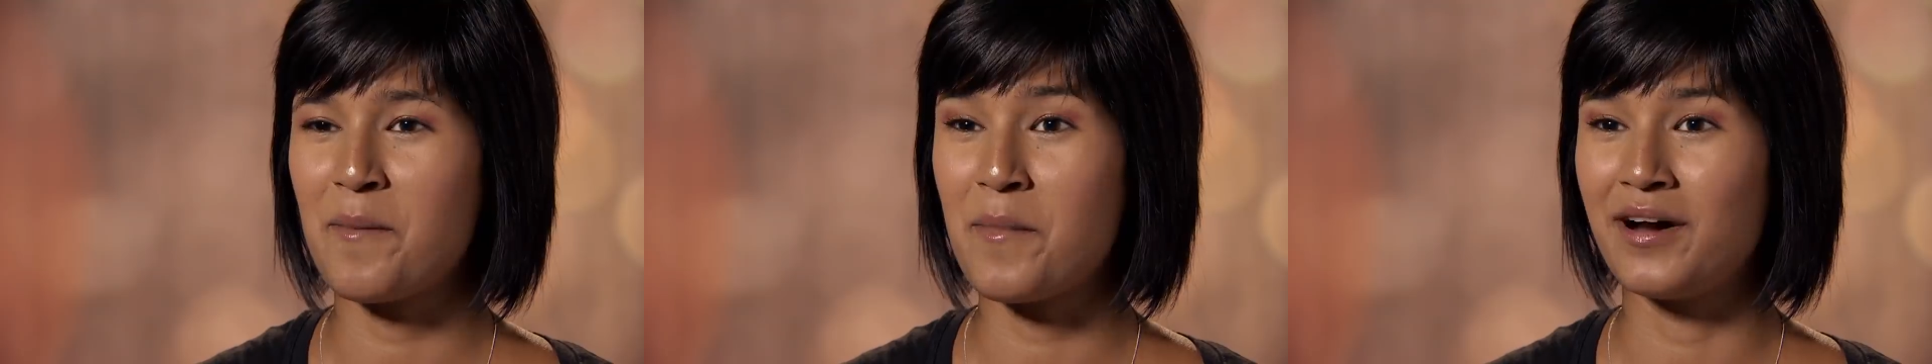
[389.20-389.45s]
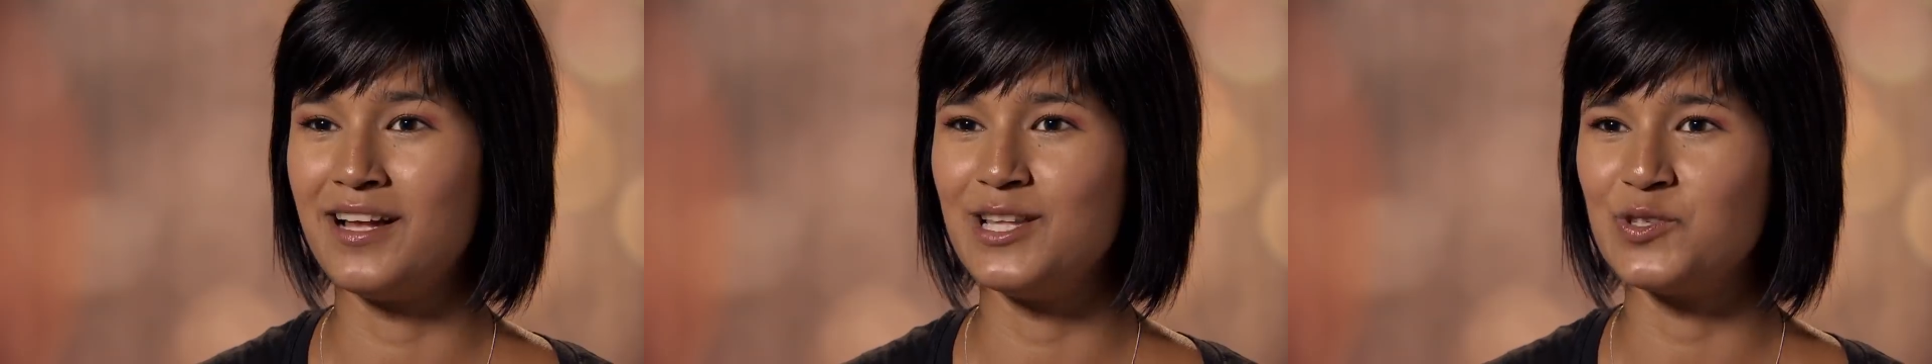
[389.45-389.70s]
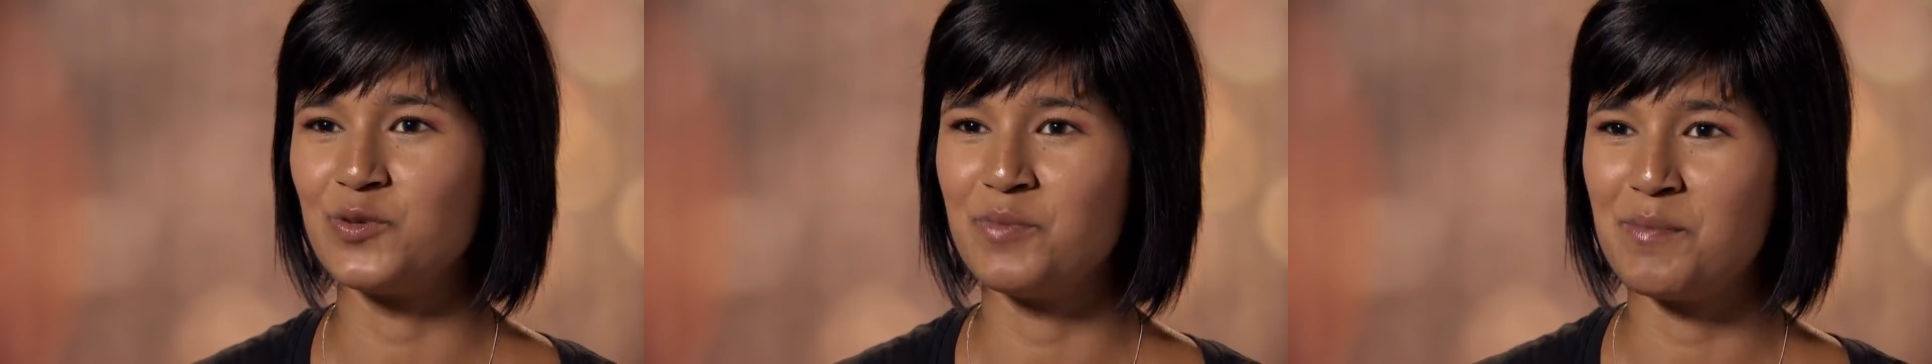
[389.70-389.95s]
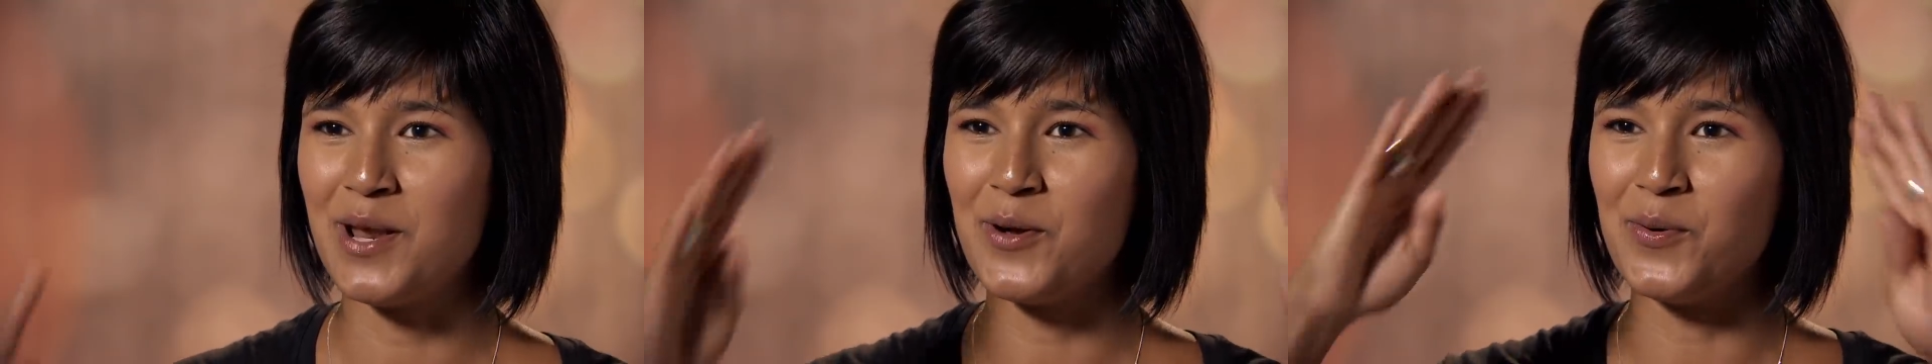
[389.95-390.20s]
their minds will
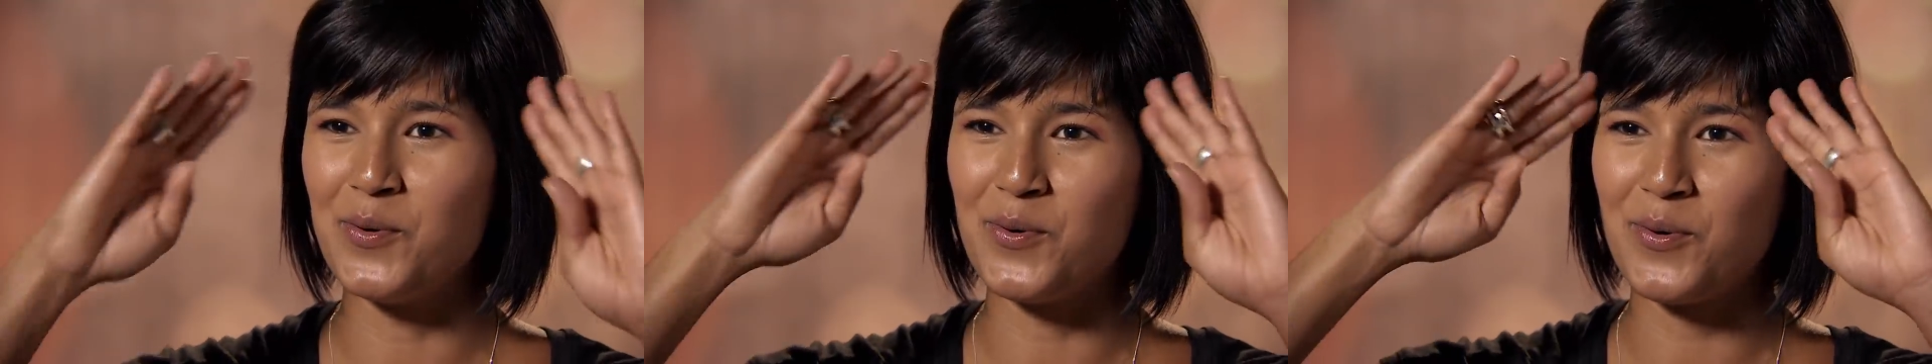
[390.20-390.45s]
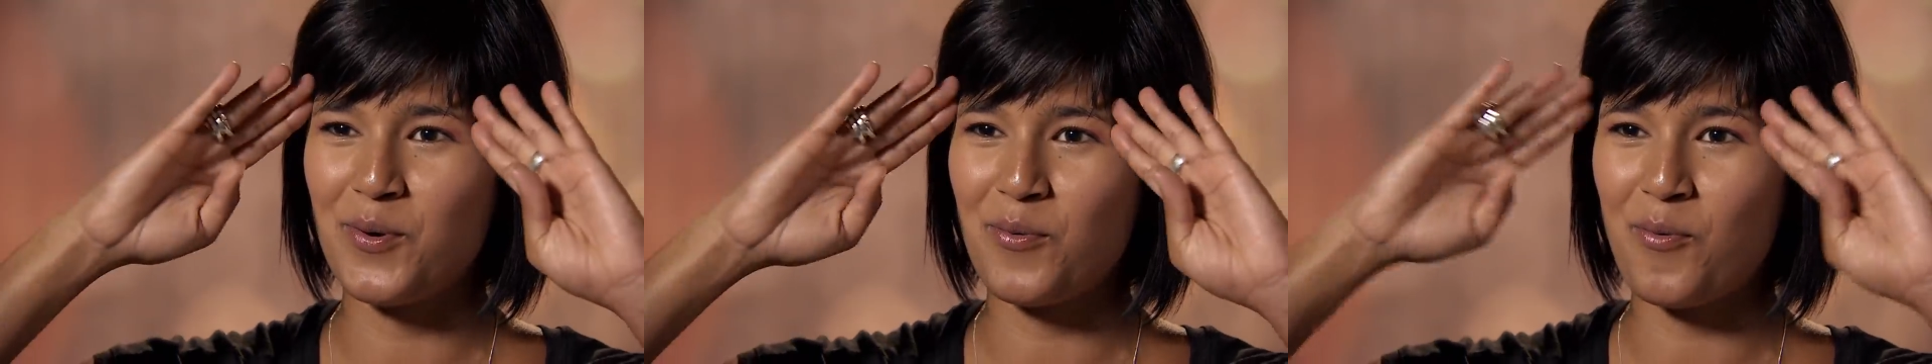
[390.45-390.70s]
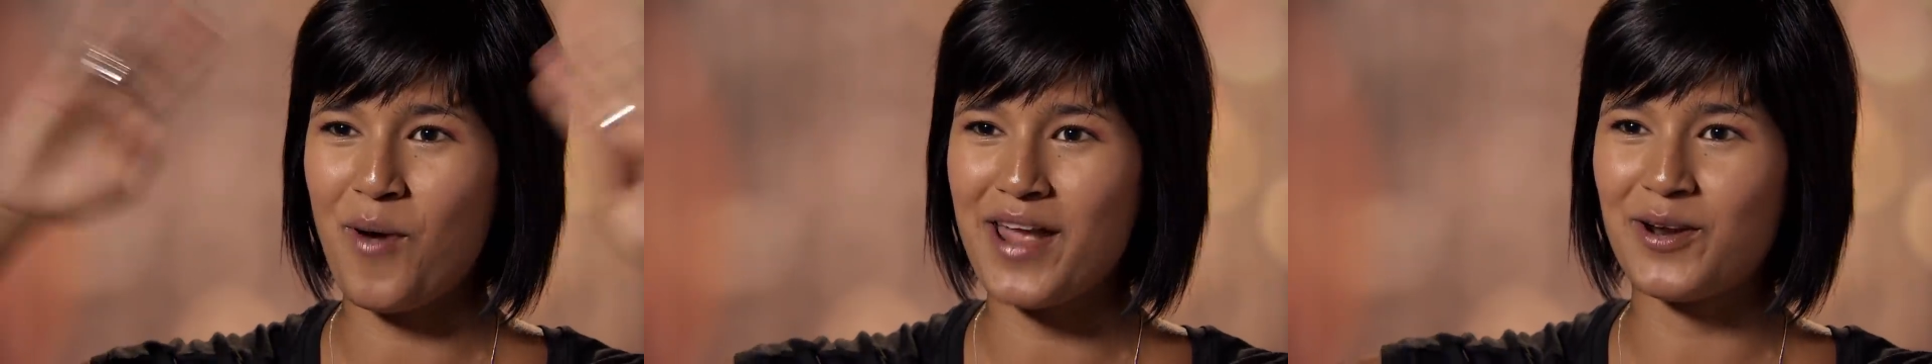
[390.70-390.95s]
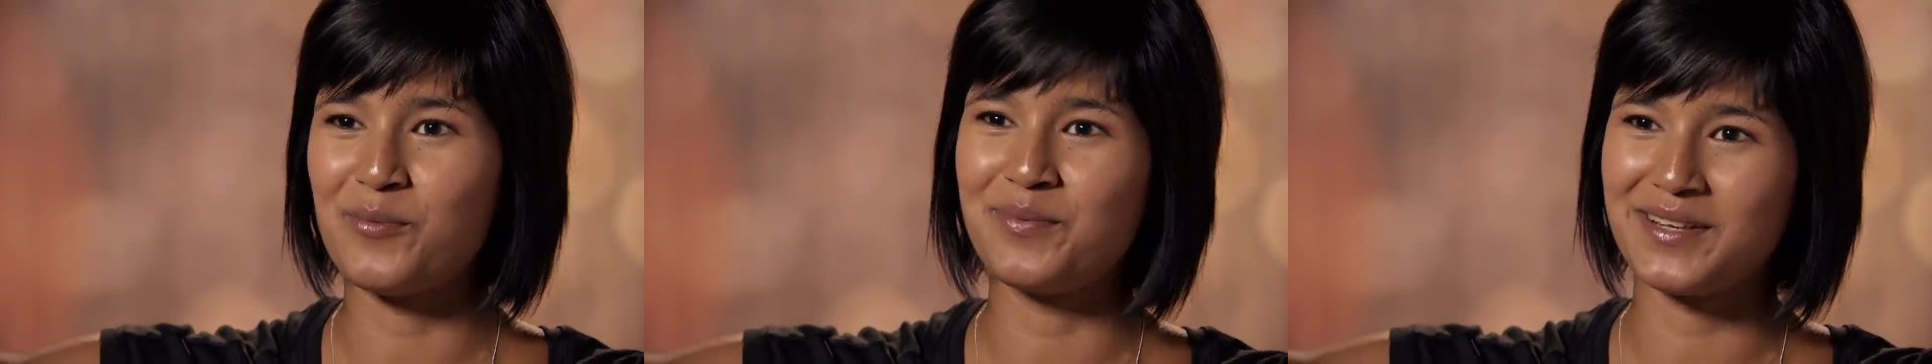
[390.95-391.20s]
be blown
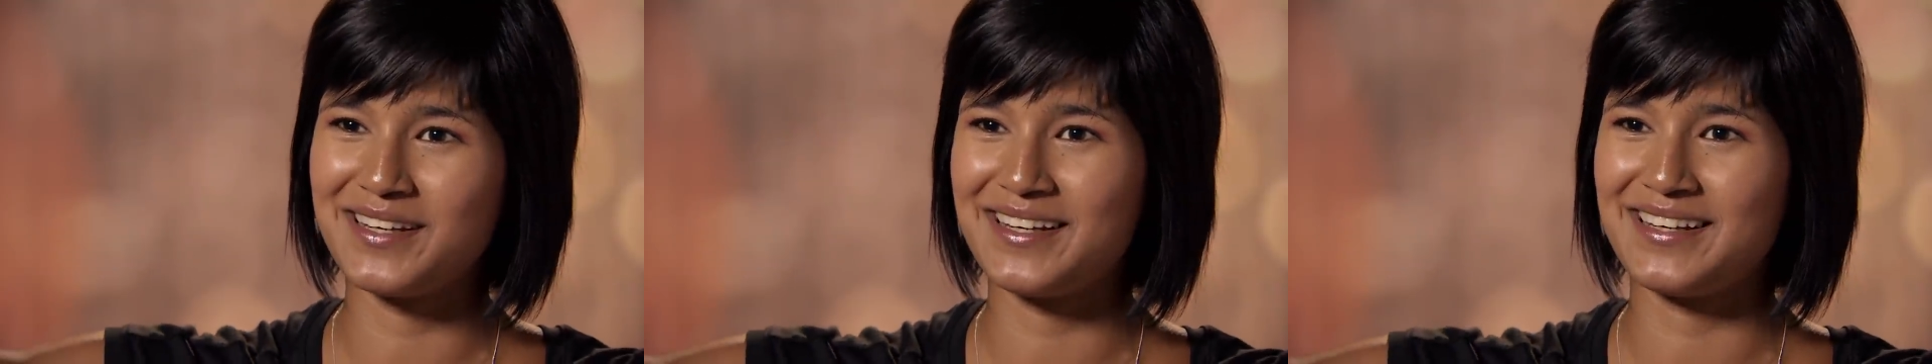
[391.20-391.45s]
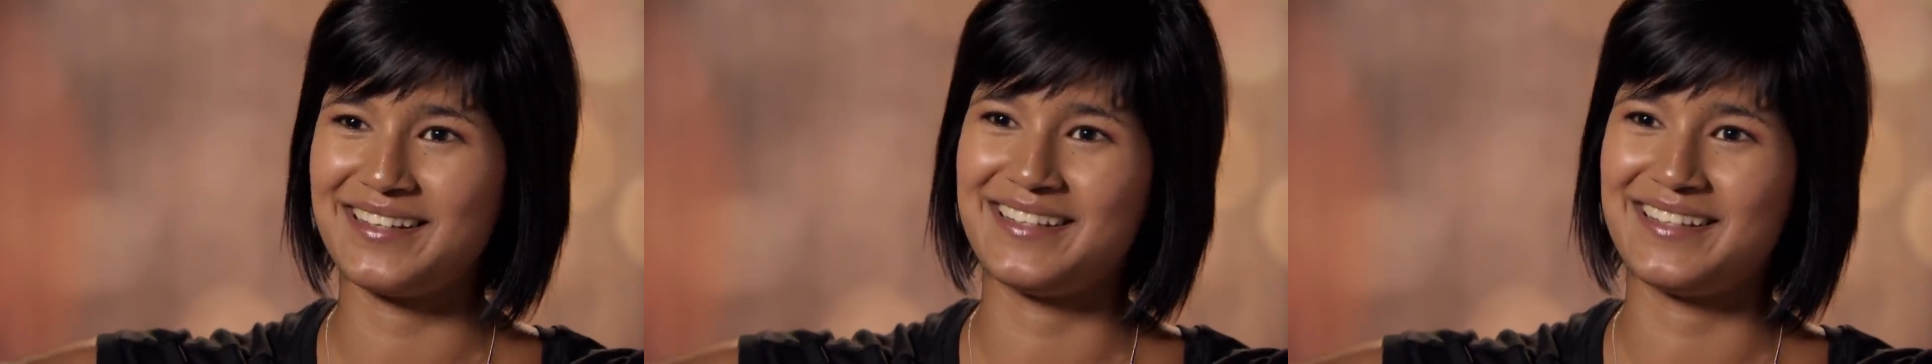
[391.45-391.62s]
wide open.